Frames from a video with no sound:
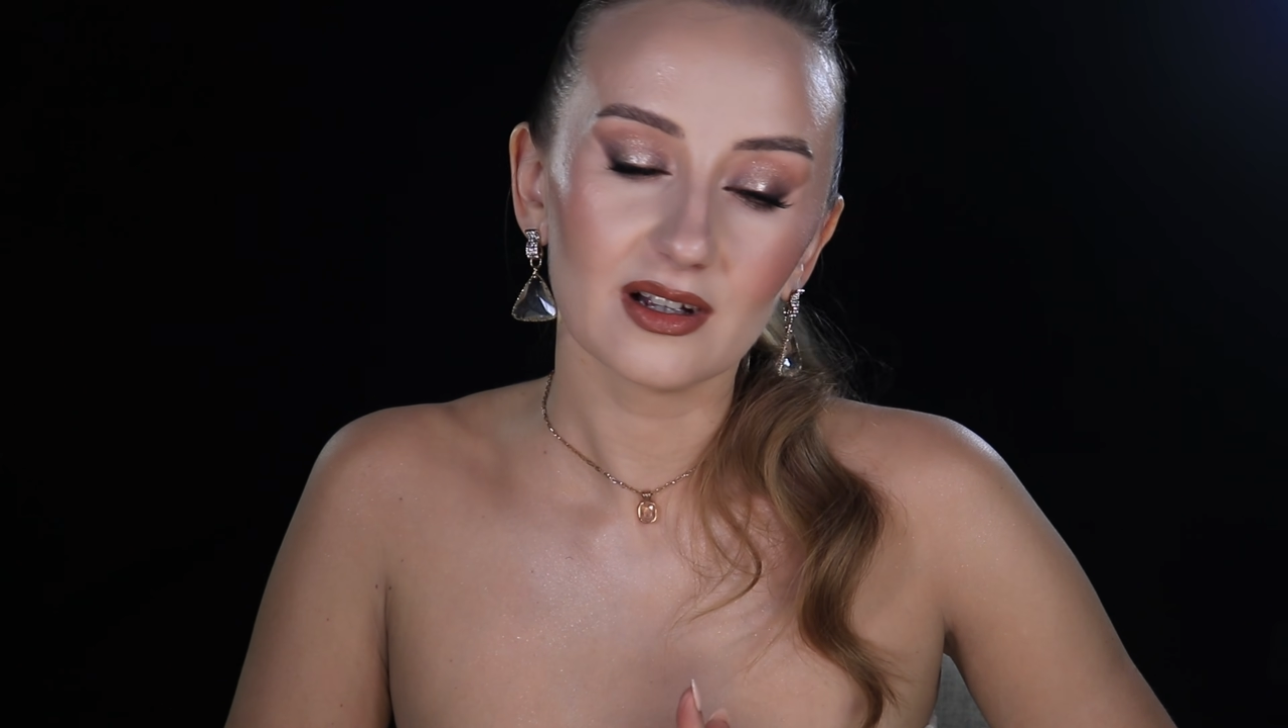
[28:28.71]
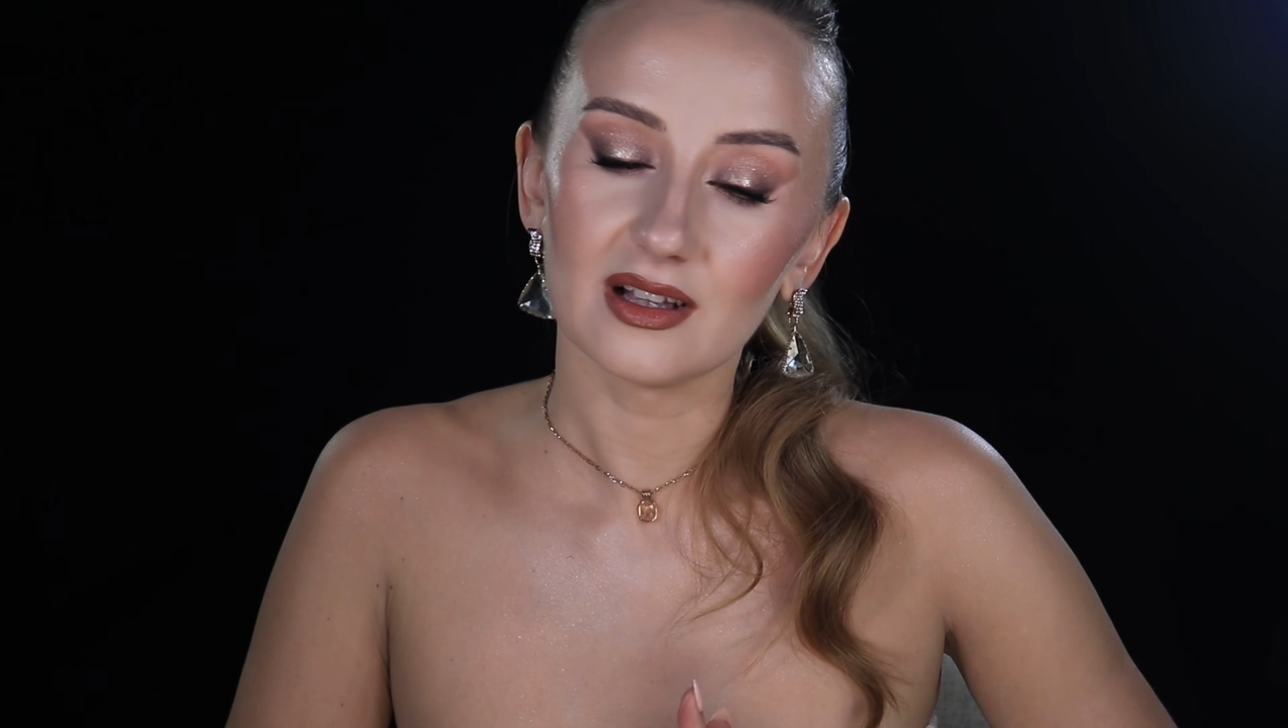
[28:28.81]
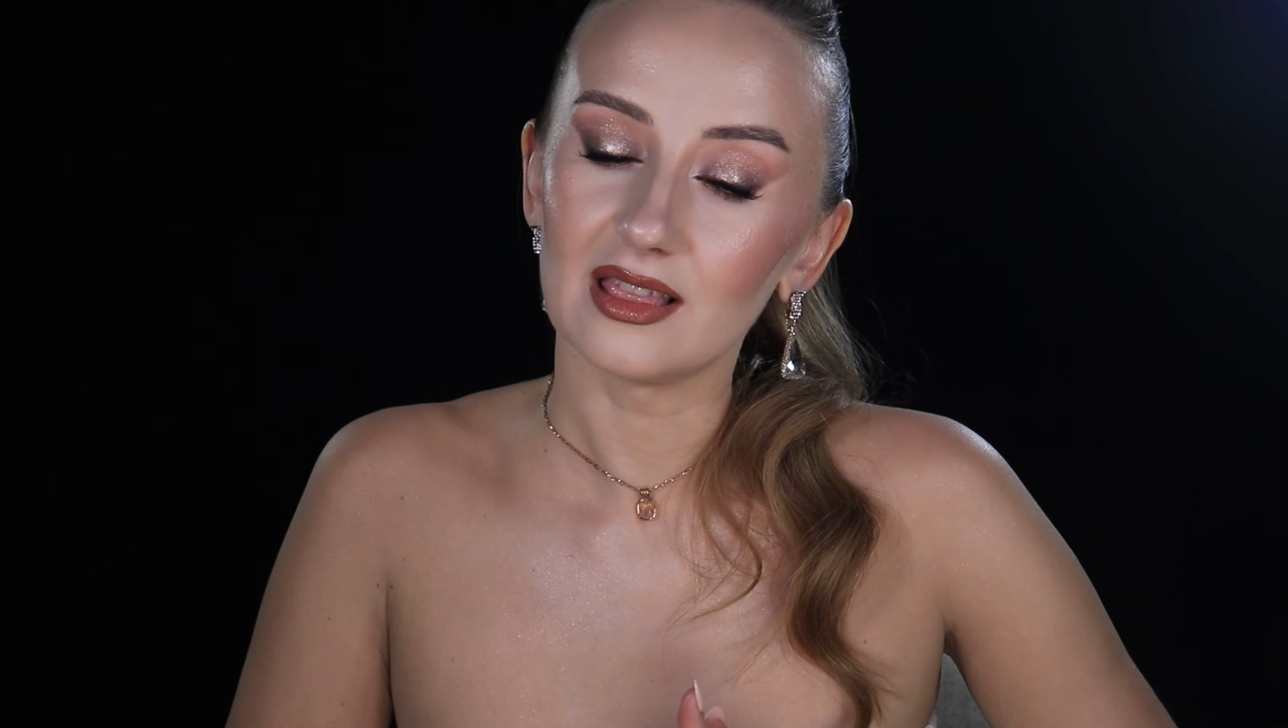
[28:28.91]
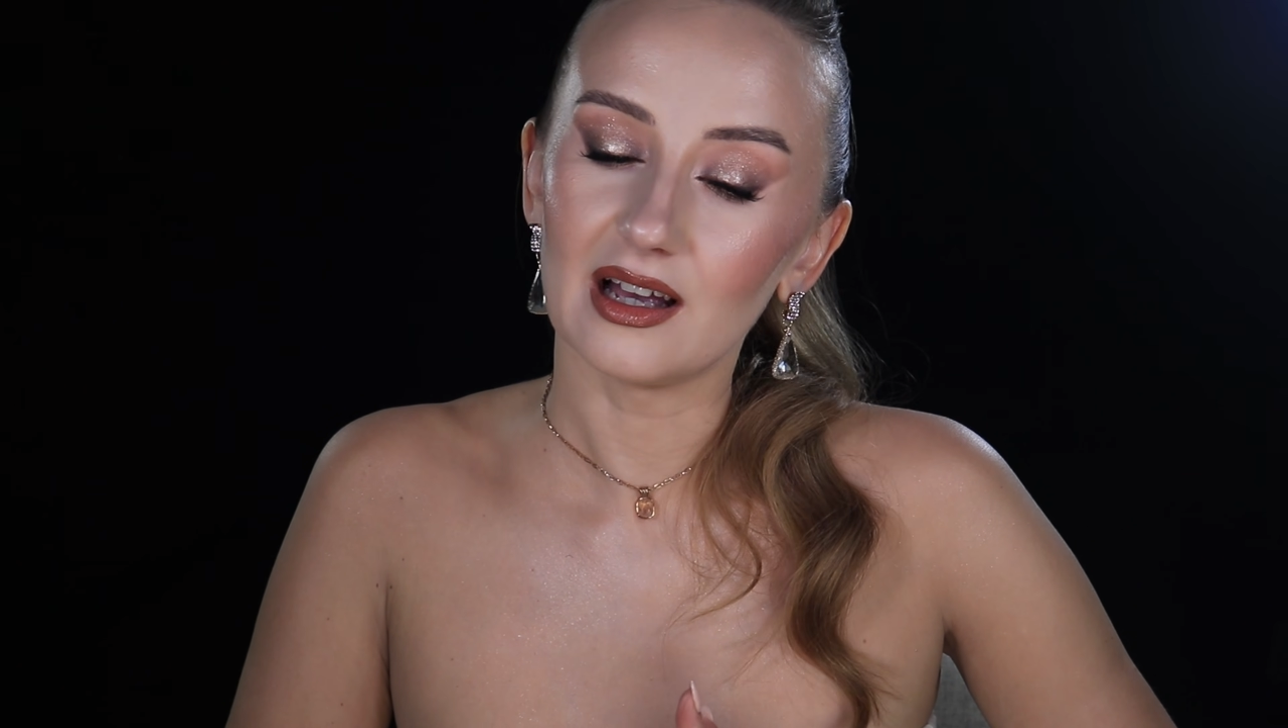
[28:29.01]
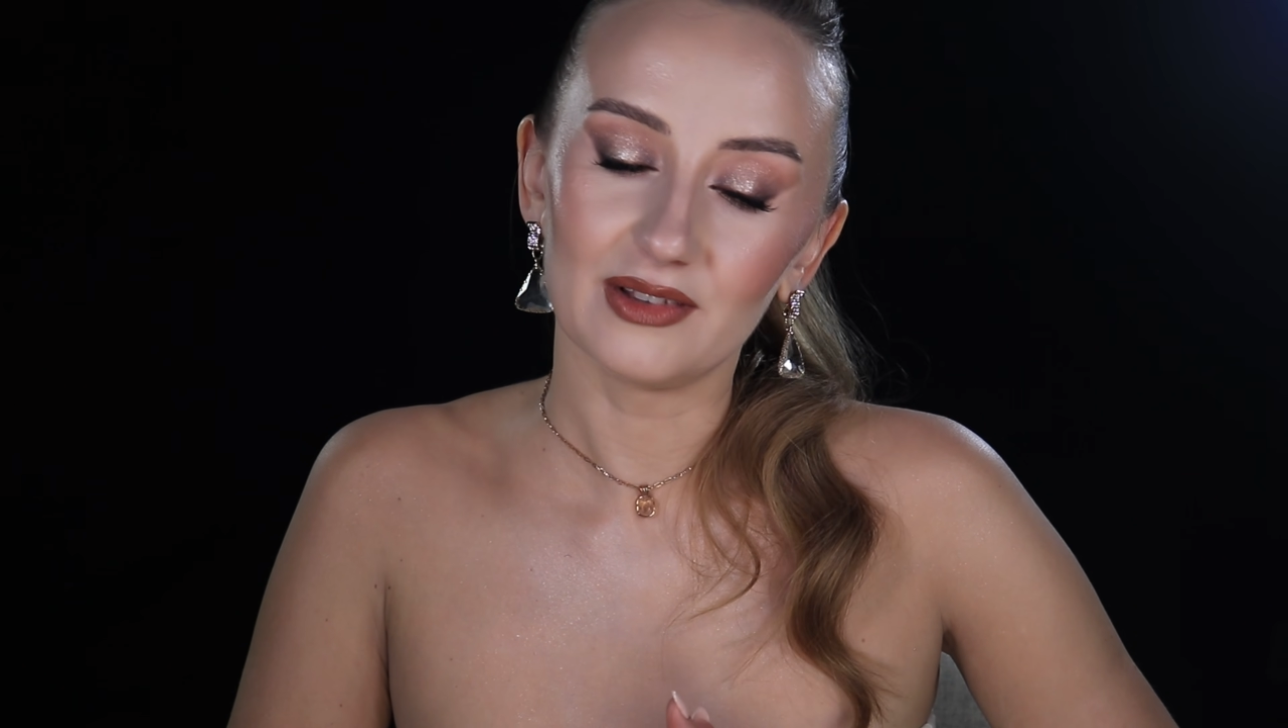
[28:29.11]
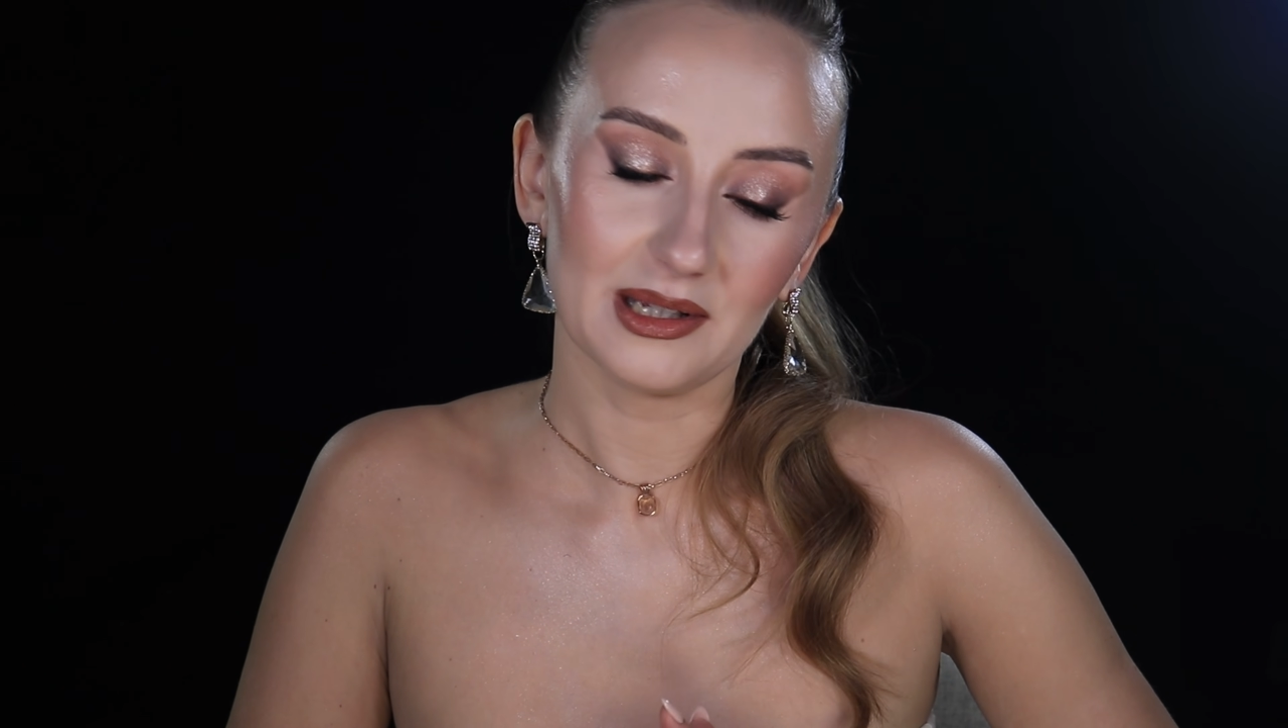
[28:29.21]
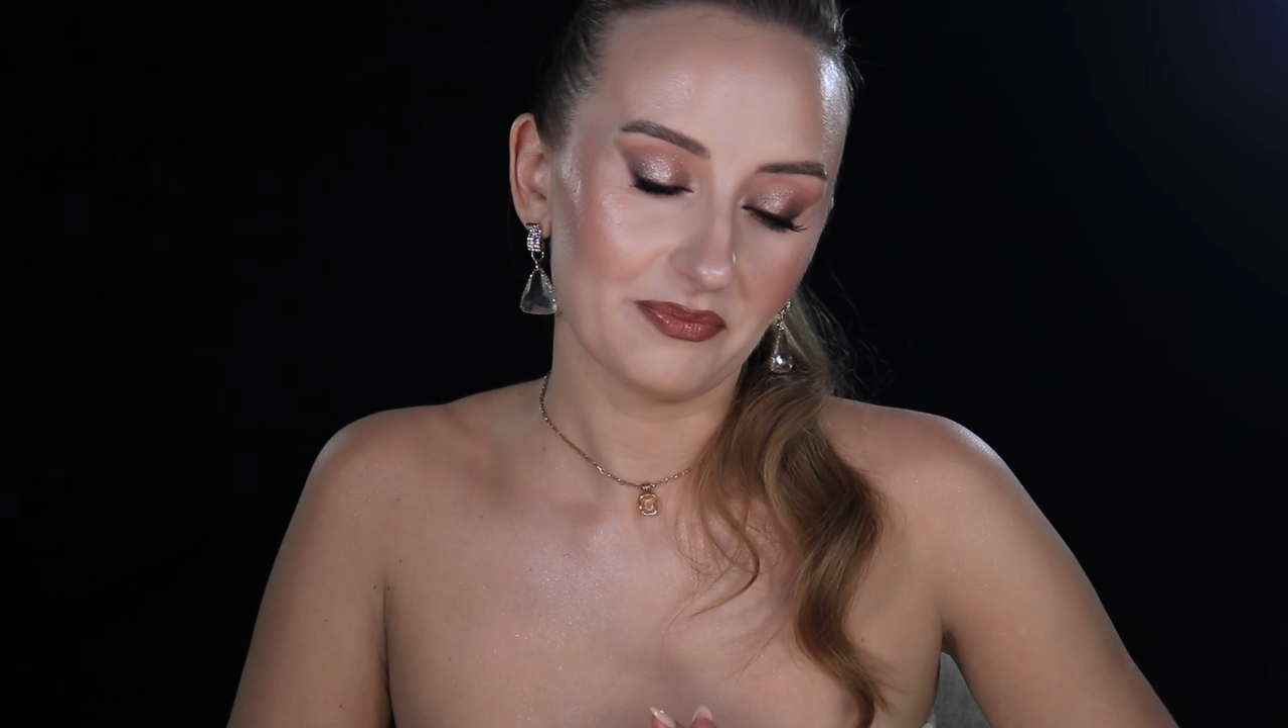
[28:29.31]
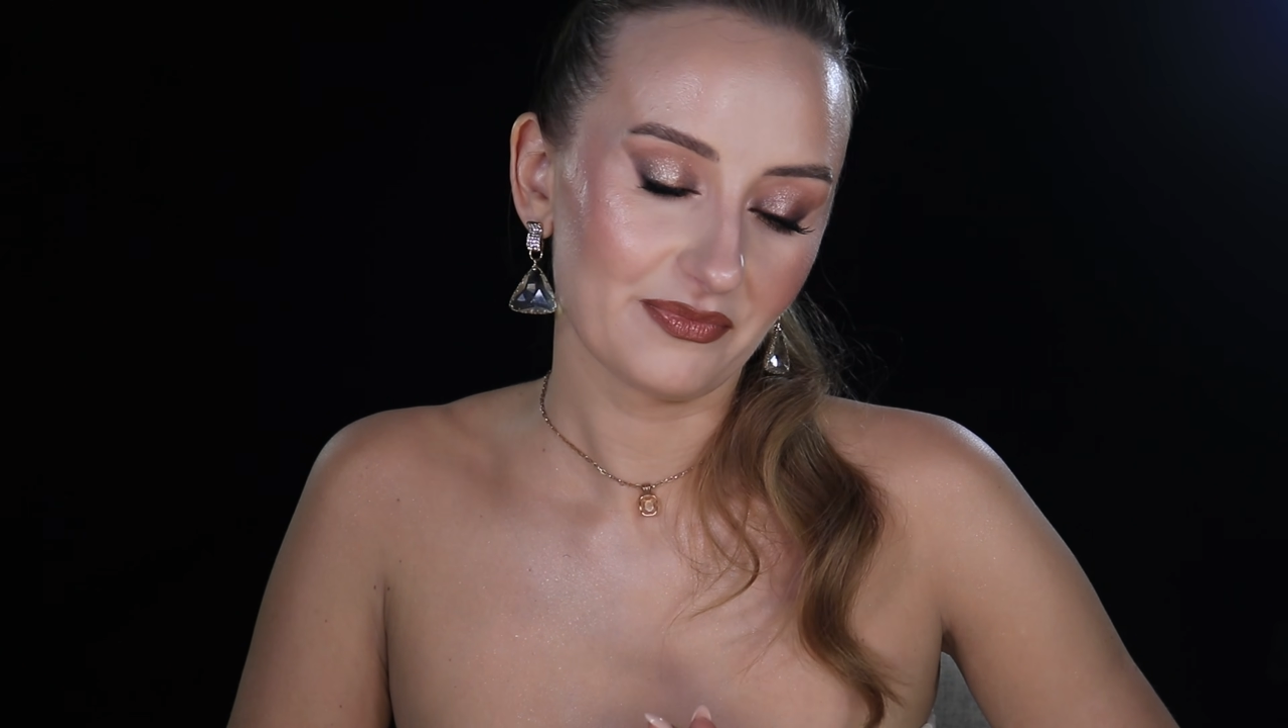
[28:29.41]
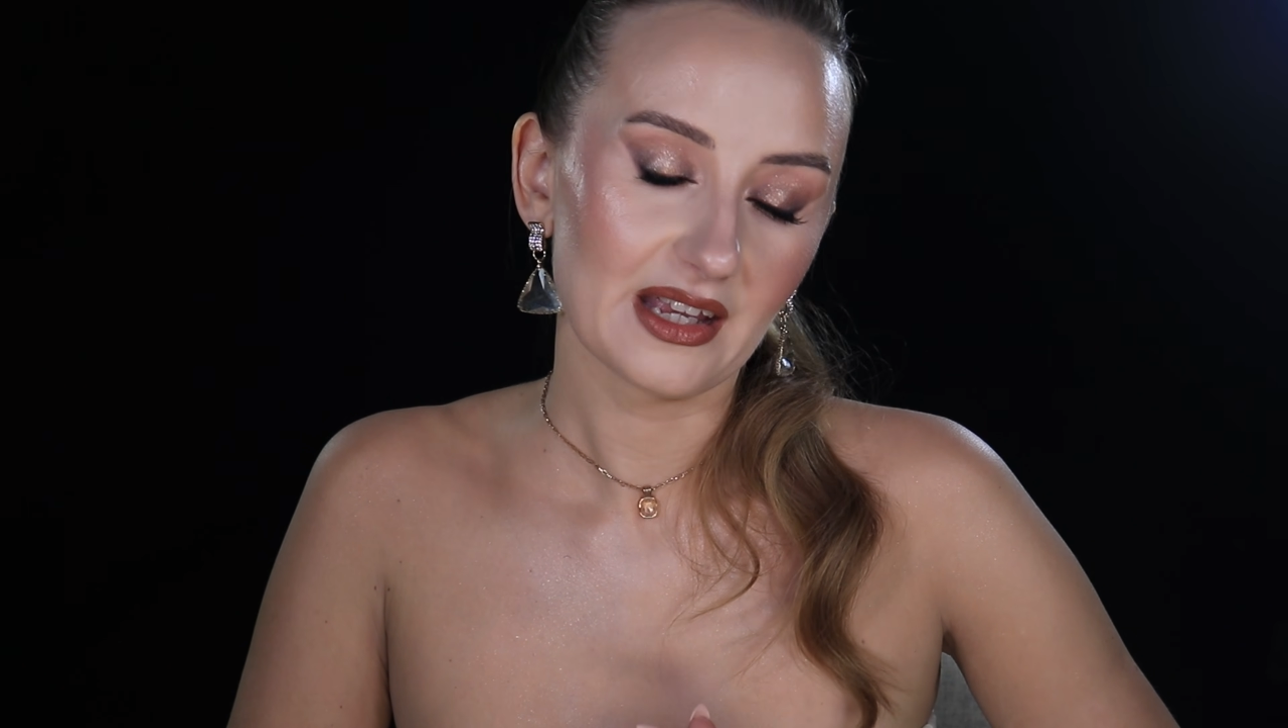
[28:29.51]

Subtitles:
Lovely,